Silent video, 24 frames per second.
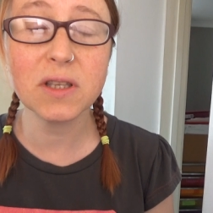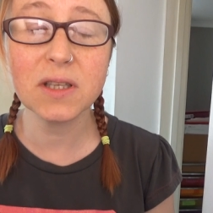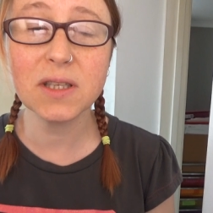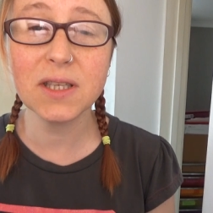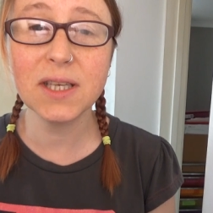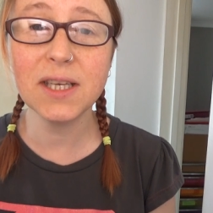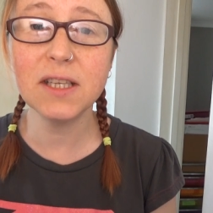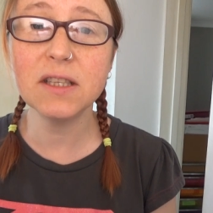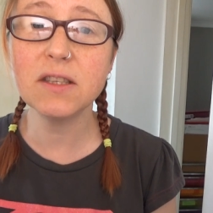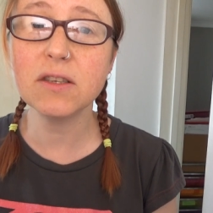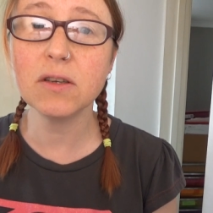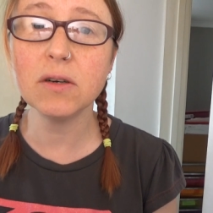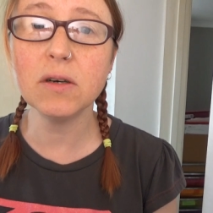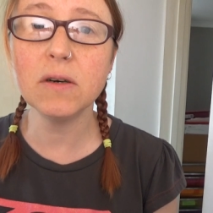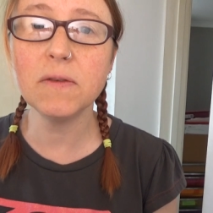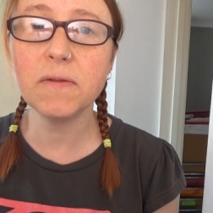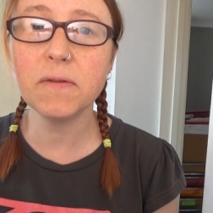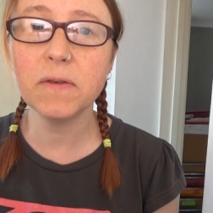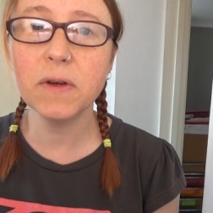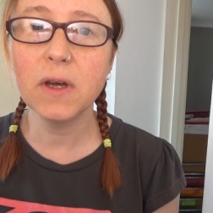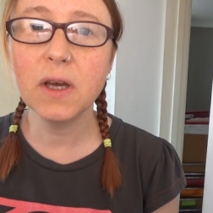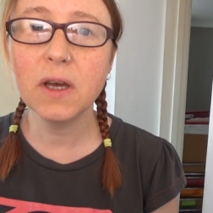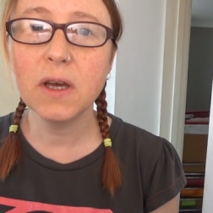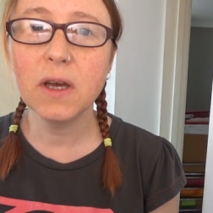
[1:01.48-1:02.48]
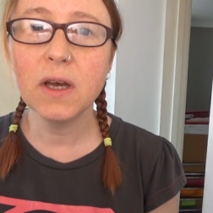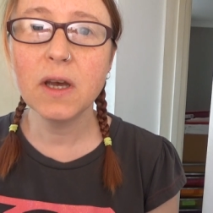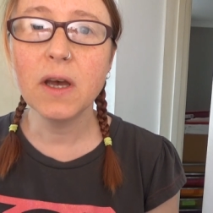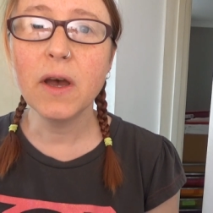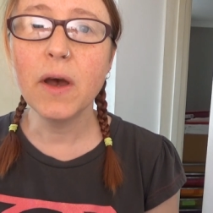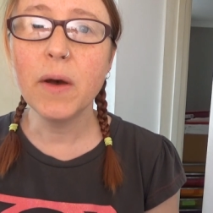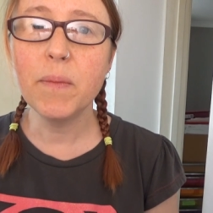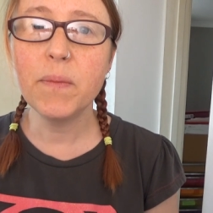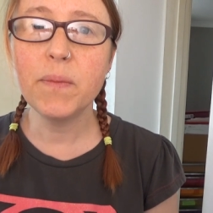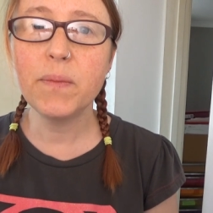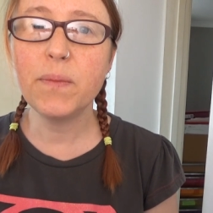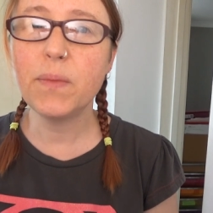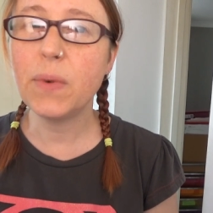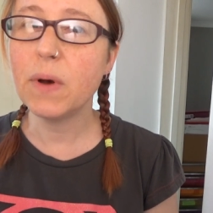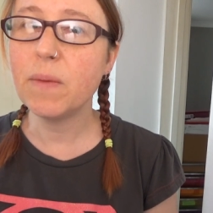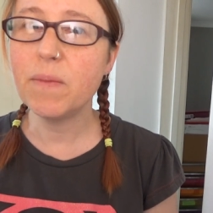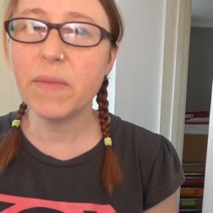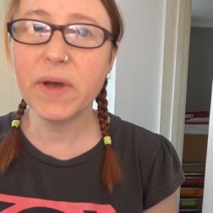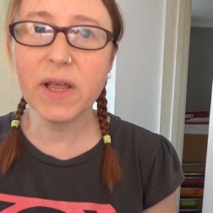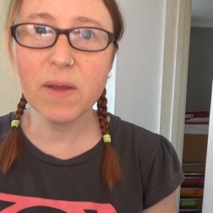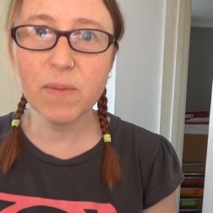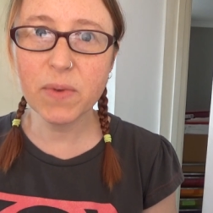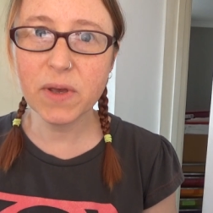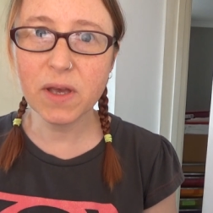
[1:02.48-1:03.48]
the seeds off, but
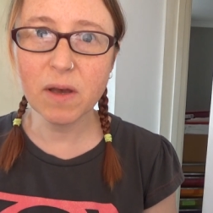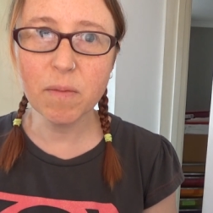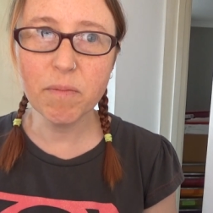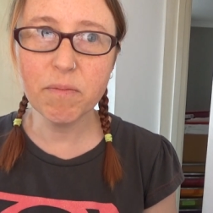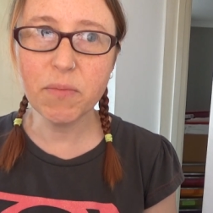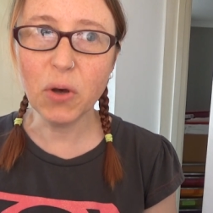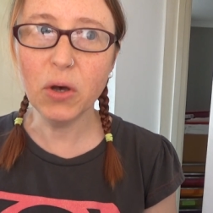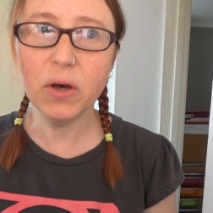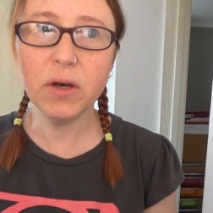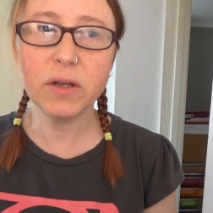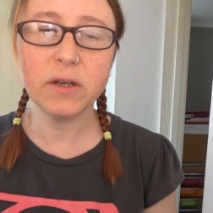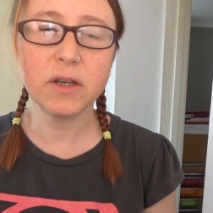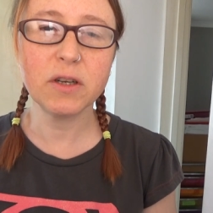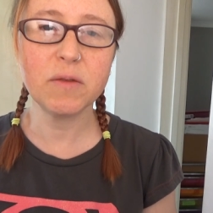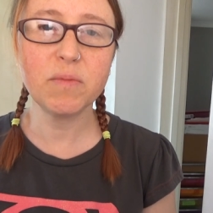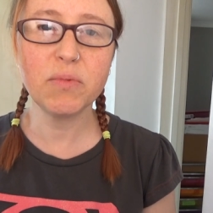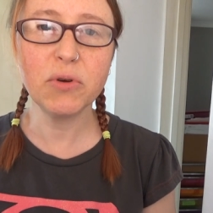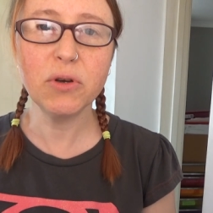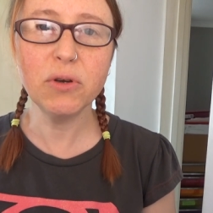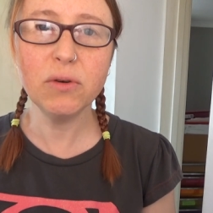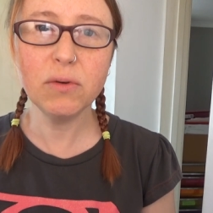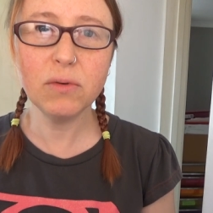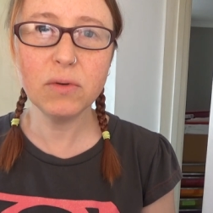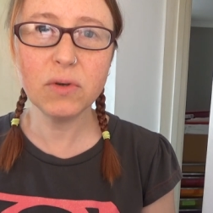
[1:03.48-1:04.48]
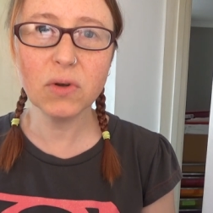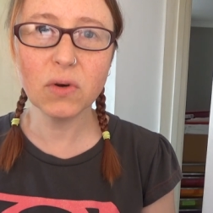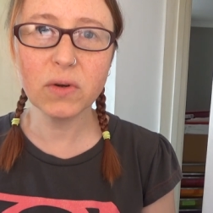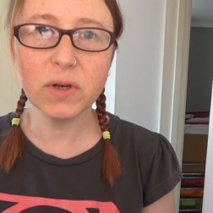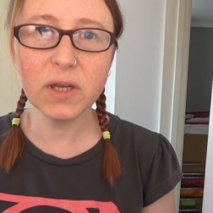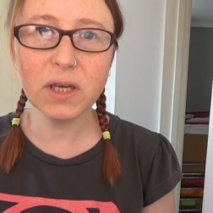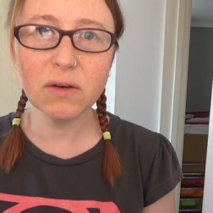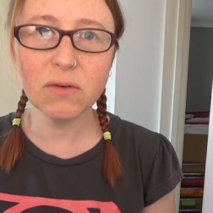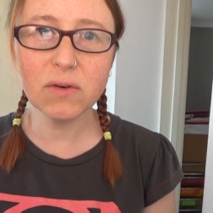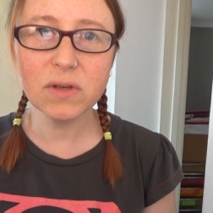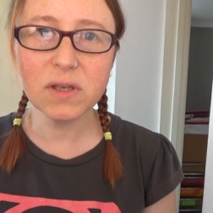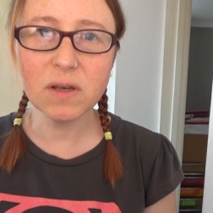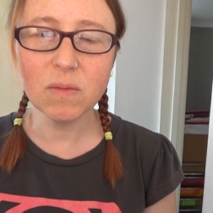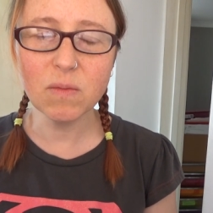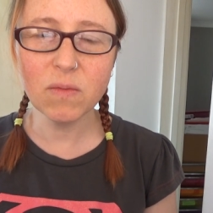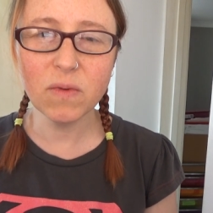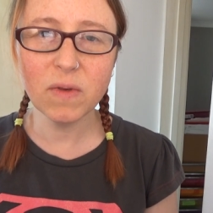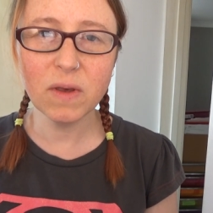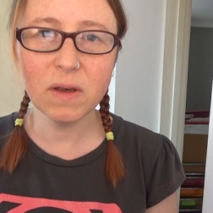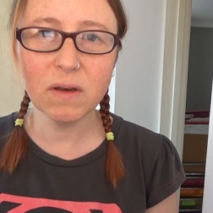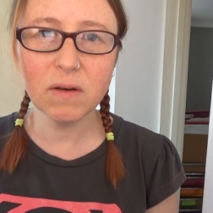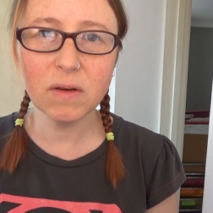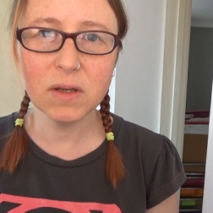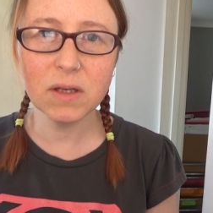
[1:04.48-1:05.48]
maybe a bird had pooed on it or
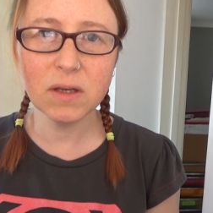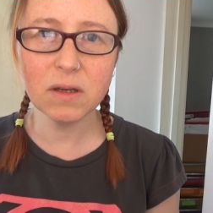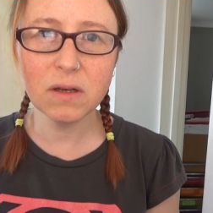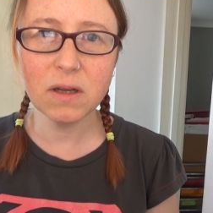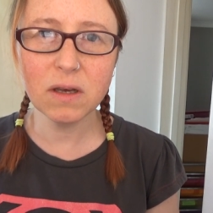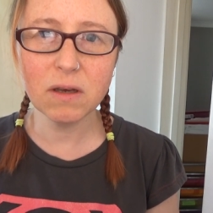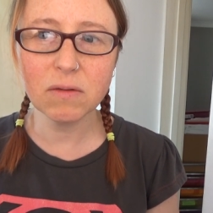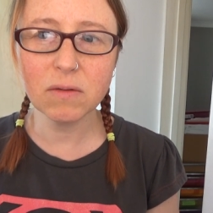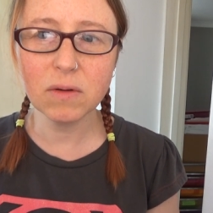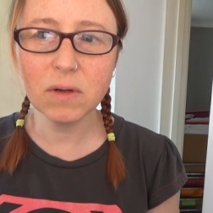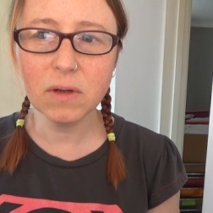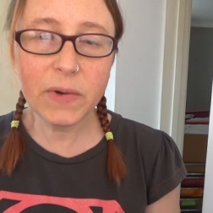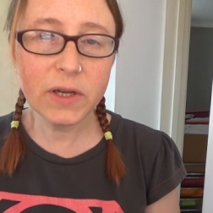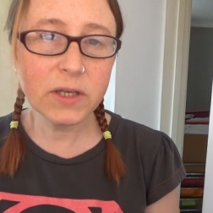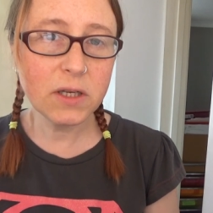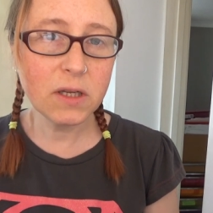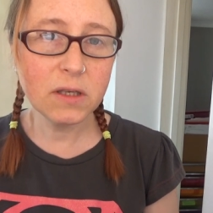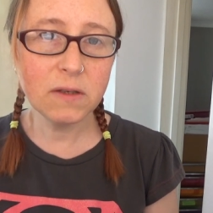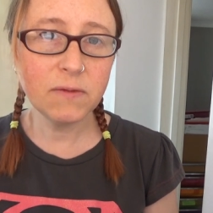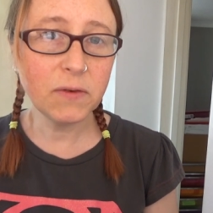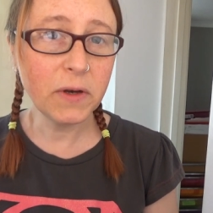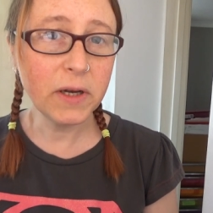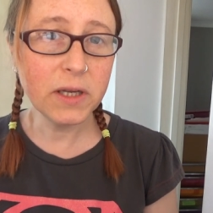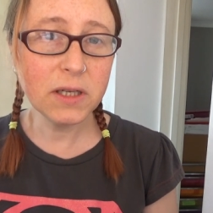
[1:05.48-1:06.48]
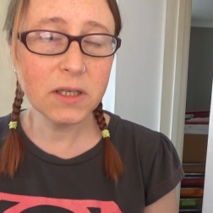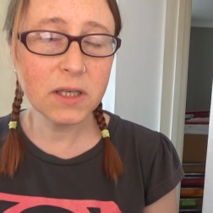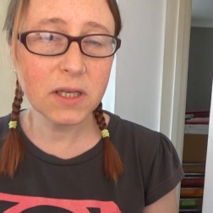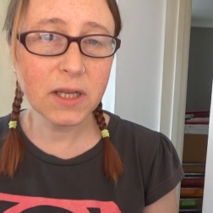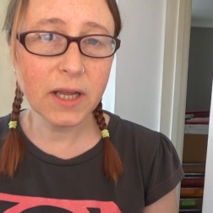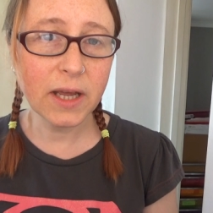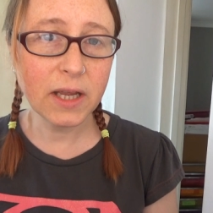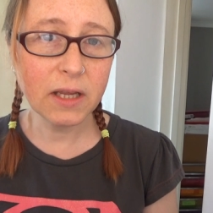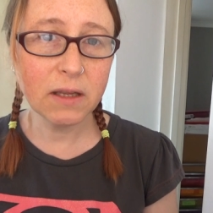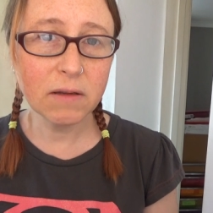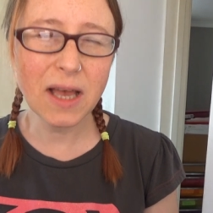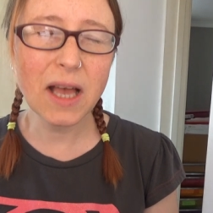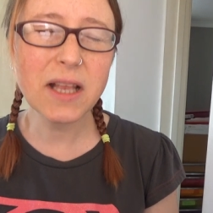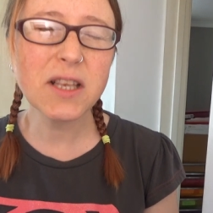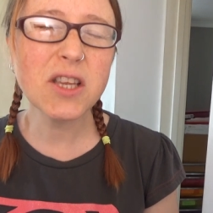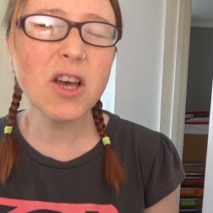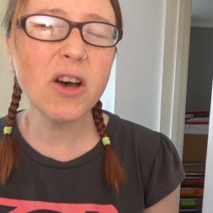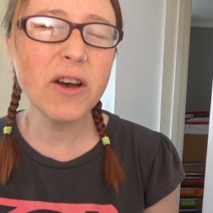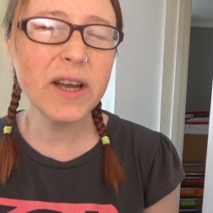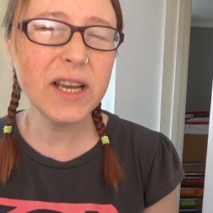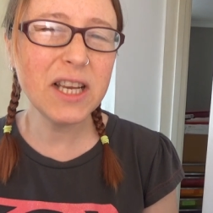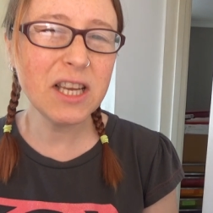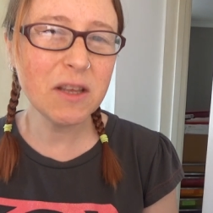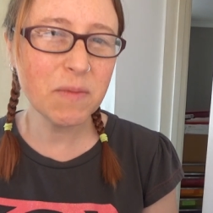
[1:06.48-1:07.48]
something, I don't know. But she's fine today. A
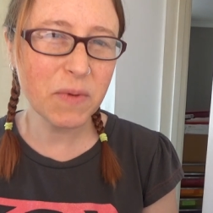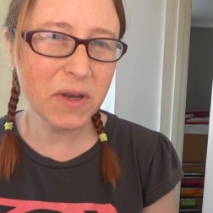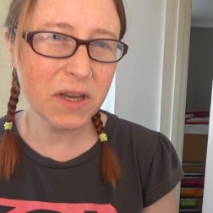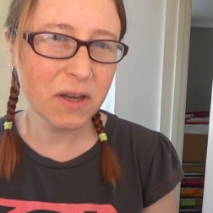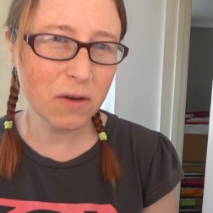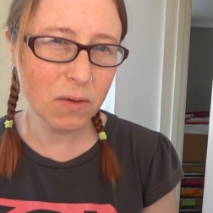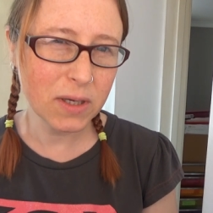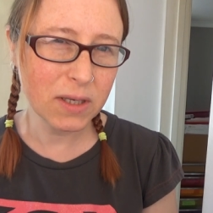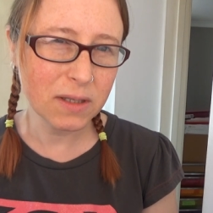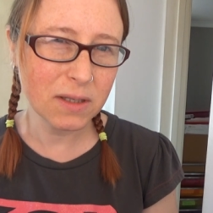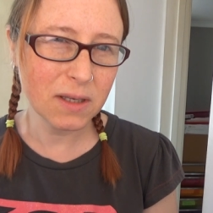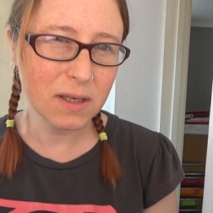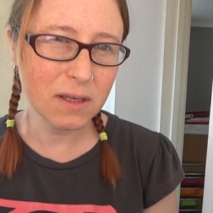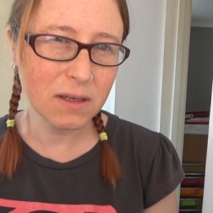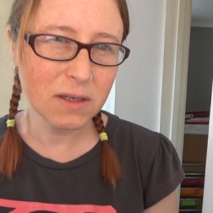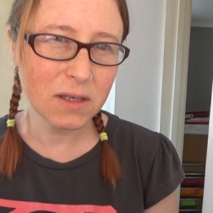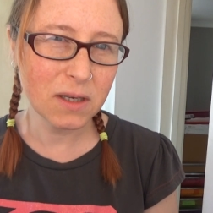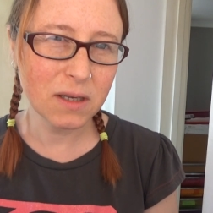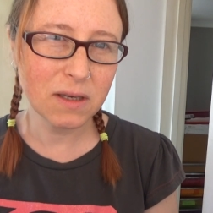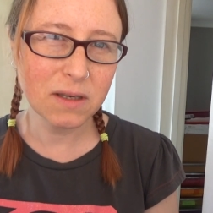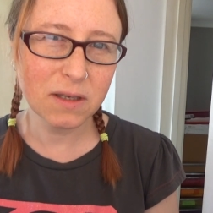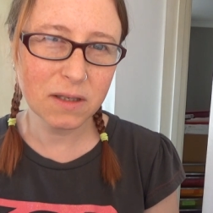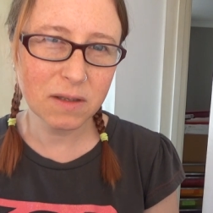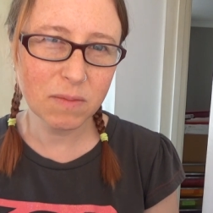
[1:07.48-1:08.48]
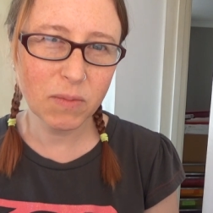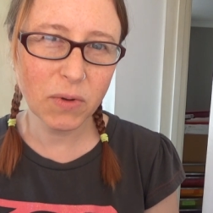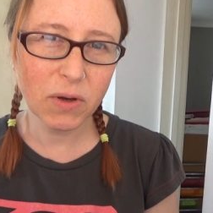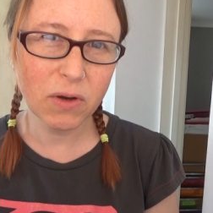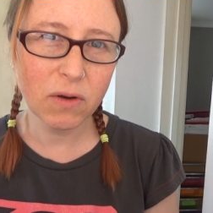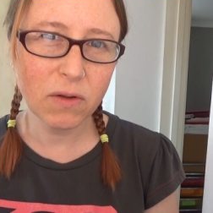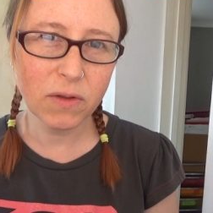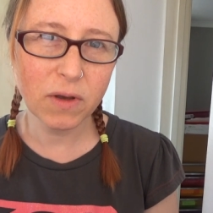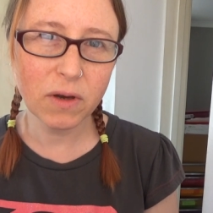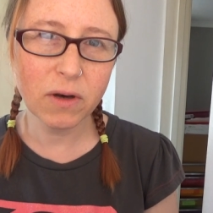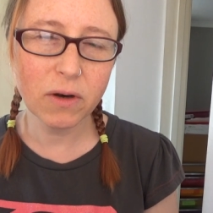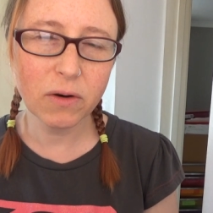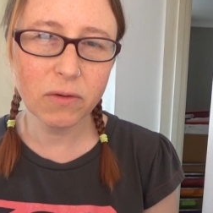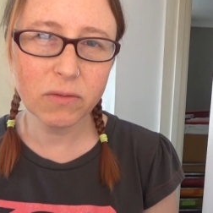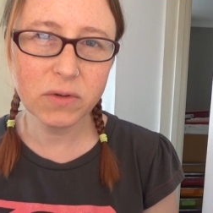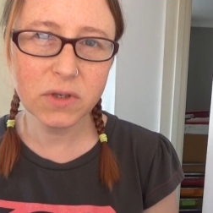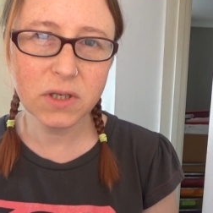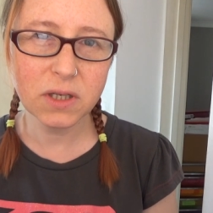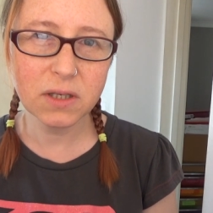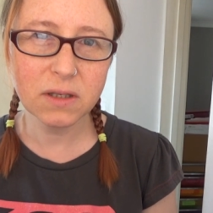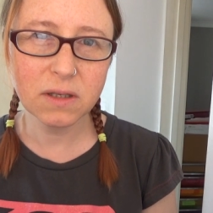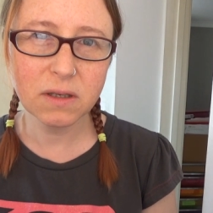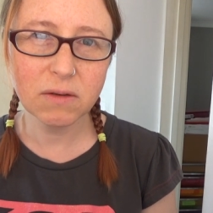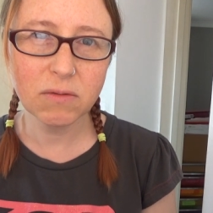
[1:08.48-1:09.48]
tiny bit queasy she is, but on the whole she's